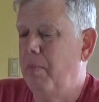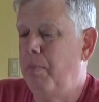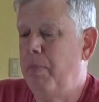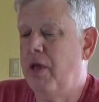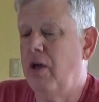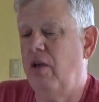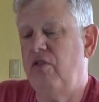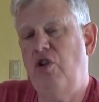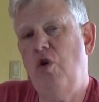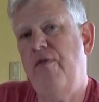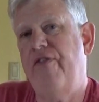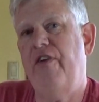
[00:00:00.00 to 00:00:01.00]
because
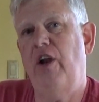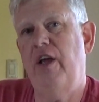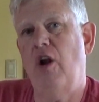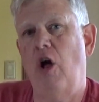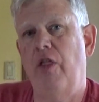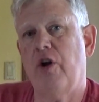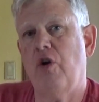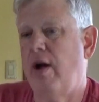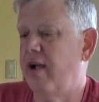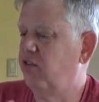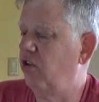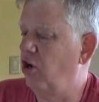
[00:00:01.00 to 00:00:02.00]
you filled in all the
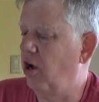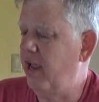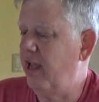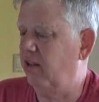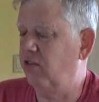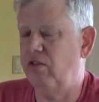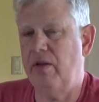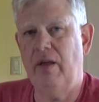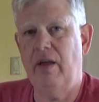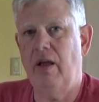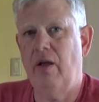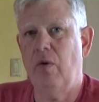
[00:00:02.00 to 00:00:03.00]
cracks in your hands
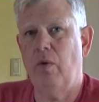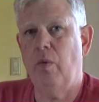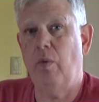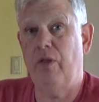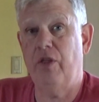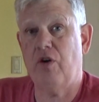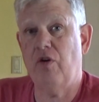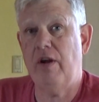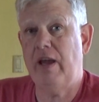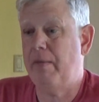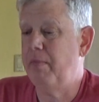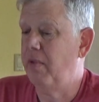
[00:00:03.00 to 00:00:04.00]
with the
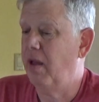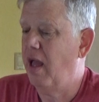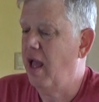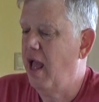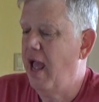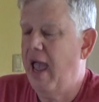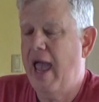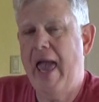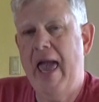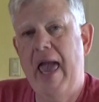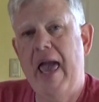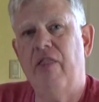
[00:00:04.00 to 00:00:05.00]
cream,
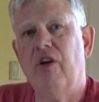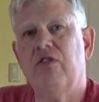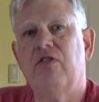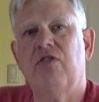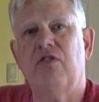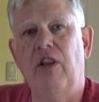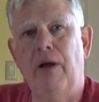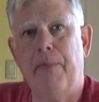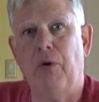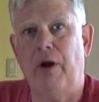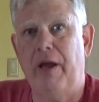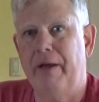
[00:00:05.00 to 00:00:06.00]
and they're
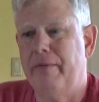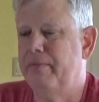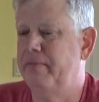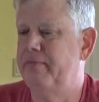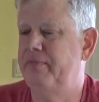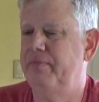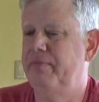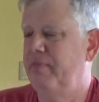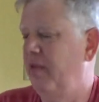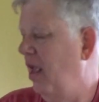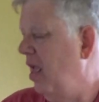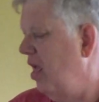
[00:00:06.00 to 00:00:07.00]
slippery.
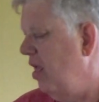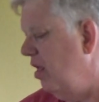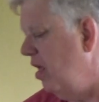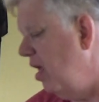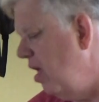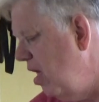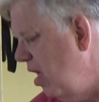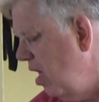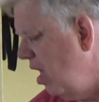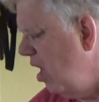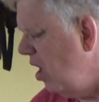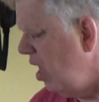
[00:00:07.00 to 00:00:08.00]

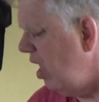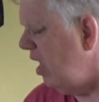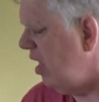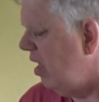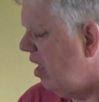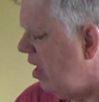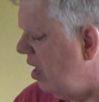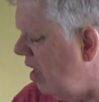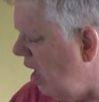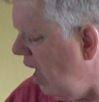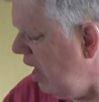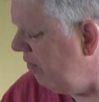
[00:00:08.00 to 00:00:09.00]

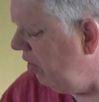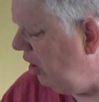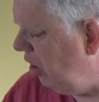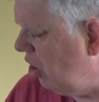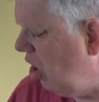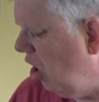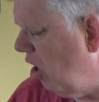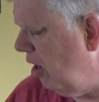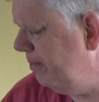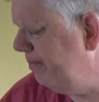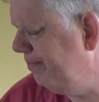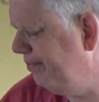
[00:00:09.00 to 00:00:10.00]
I have a little
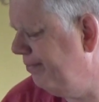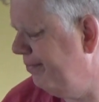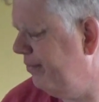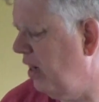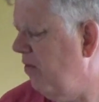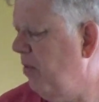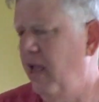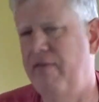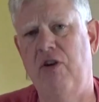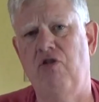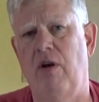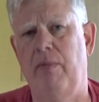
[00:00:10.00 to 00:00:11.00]
car that I've been
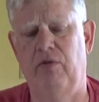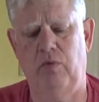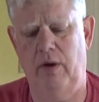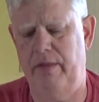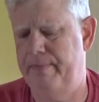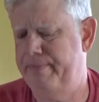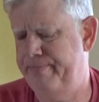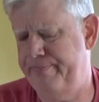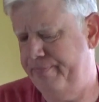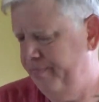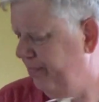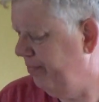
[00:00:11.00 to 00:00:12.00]
having troubles with.
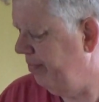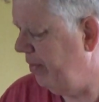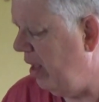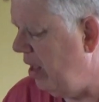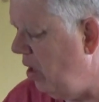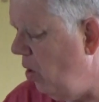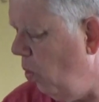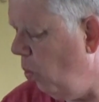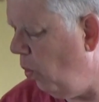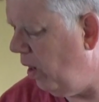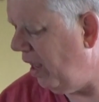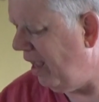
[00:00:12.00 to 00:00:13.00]

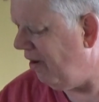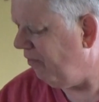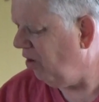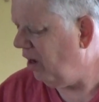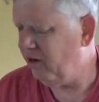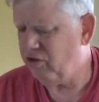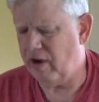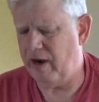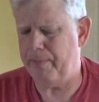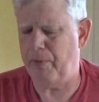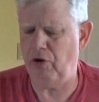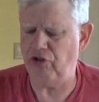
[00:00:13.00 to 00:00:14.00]
Whenever I try to
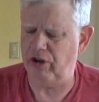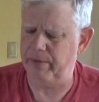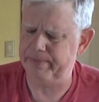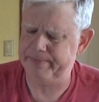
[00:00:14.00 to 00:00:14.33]
push it,